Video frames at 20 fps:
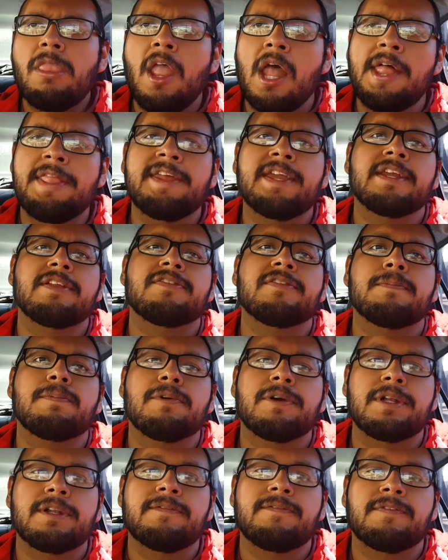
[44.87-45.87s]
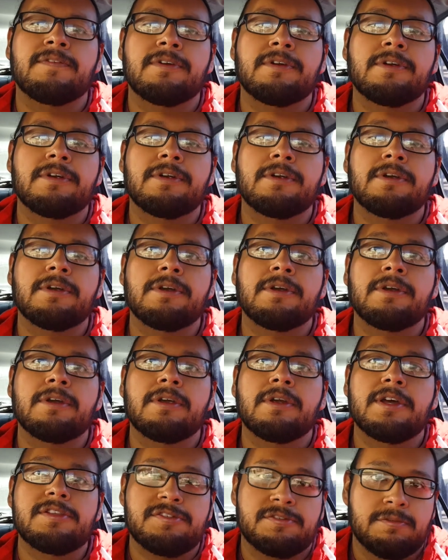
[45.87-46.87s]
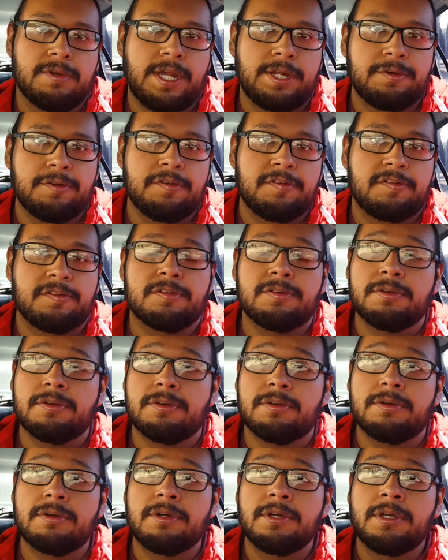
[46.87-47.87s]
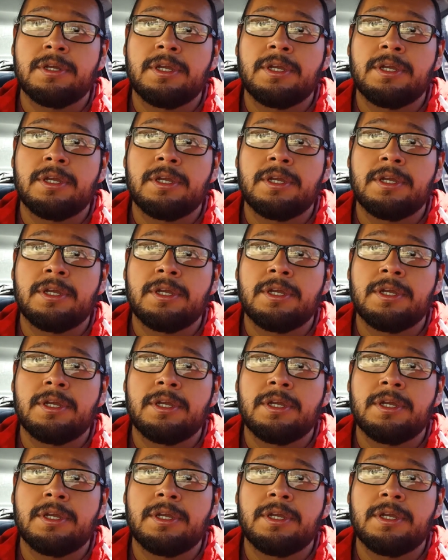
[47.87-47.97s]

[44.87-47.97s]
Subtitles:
I think it's important for us writers to